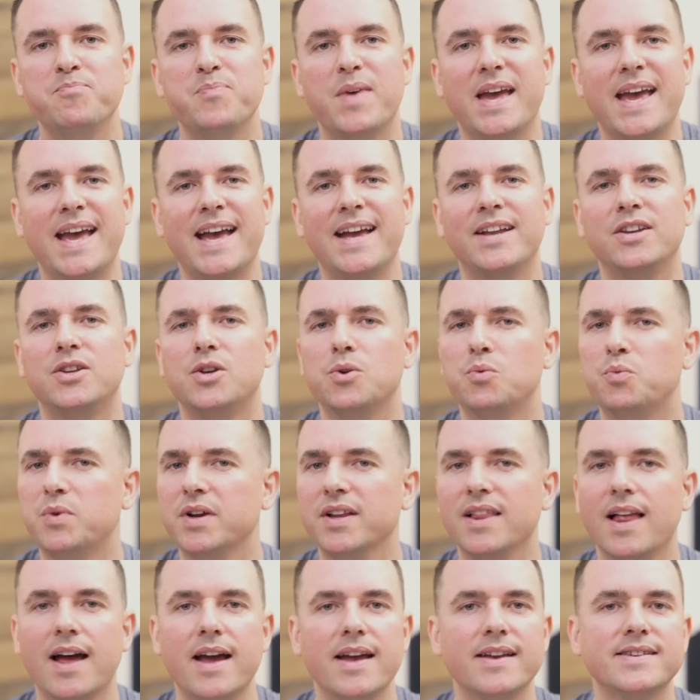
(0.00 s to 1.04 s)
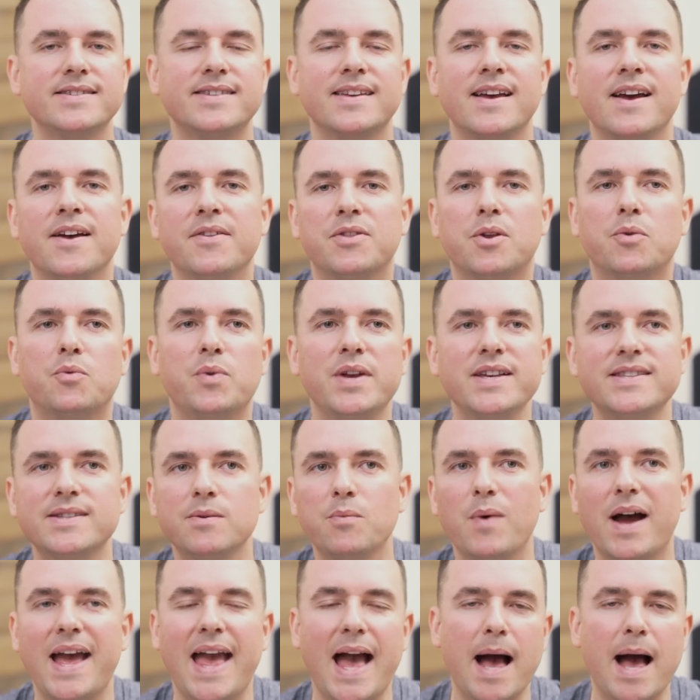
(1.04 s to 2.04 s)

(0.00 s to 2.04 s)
and you realize the reason why